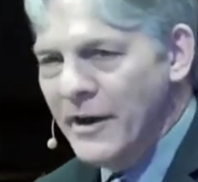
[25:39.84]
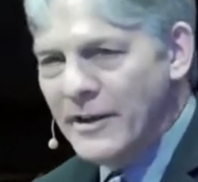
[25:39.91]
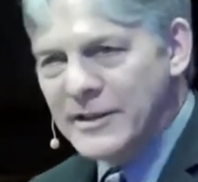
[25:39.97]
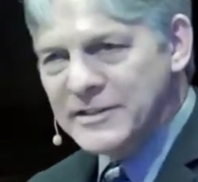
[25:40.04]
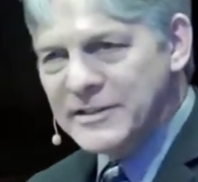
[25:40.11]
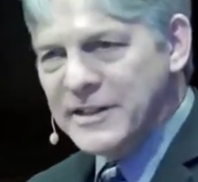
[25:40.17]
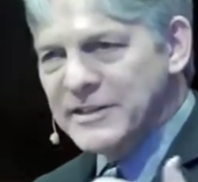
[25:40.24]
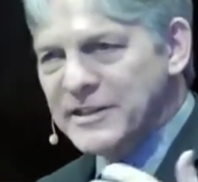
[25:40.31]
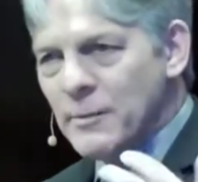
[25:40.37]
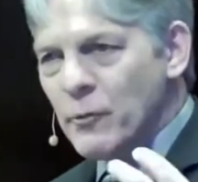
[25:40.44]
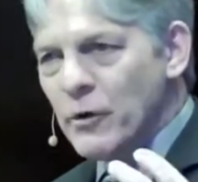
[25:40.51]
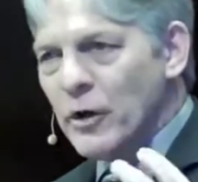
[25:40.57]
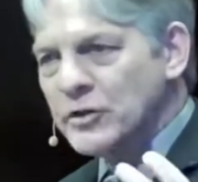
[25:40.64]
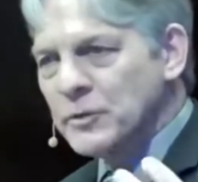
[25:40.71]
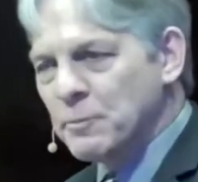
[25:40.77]
Now, here, let's get
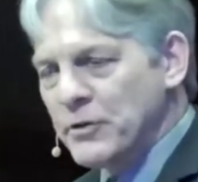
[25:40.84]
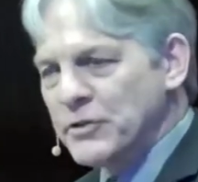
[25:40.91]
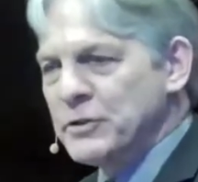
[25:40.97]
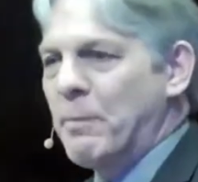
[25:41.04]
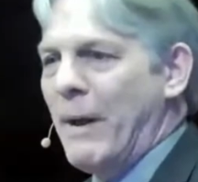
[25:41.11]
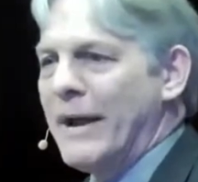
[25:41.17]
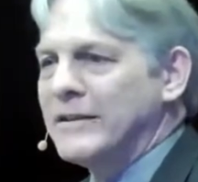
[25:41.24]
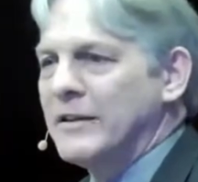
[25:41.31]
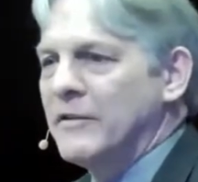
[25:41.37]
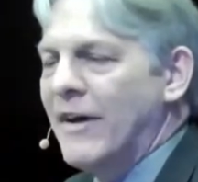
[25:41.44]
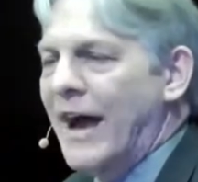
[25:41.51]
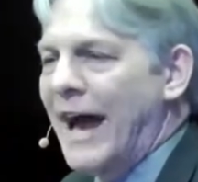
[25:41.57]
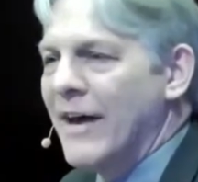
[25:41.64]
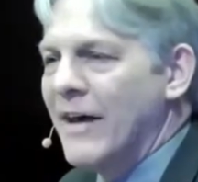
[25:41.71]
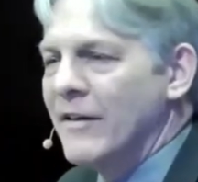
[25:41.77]
some real
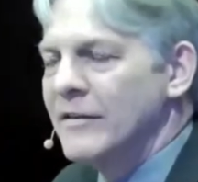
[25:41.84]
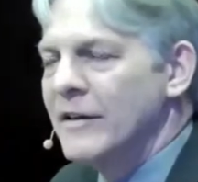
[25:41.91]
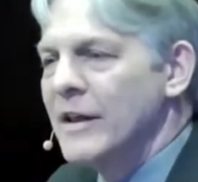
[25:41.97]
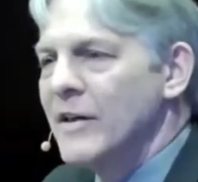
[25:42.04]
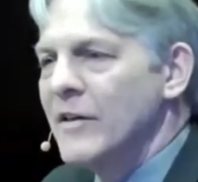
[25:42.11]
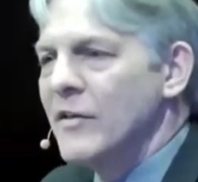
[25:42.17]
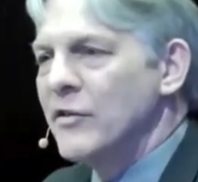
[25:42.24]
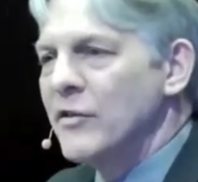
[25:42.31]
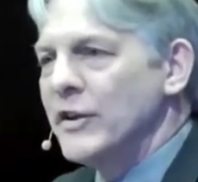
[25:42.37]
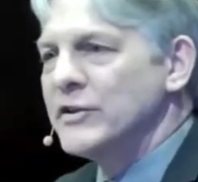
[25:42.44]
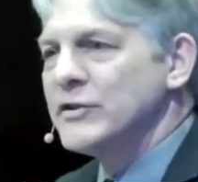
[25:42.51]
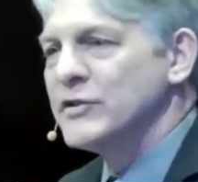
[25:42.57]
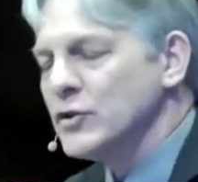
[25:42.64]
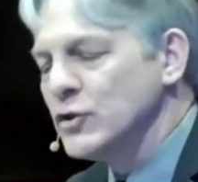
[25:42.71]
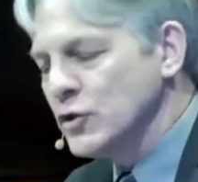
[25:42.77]
perspective on
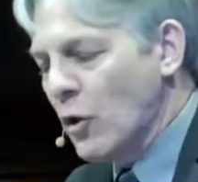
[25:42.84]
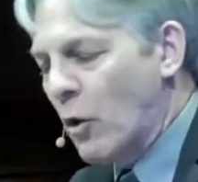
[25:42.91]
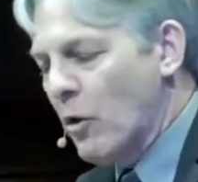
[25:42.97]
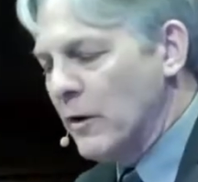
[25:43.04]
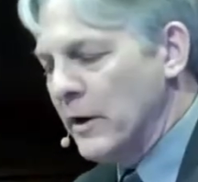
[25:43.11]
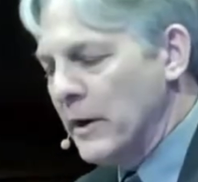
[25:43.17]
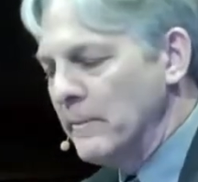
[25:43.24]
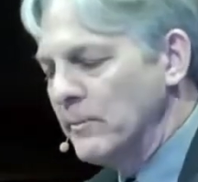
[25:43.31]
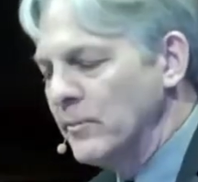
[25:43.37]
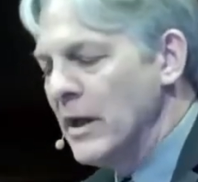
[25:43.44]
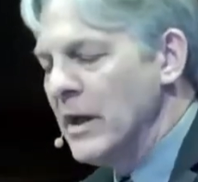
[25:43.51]
this story.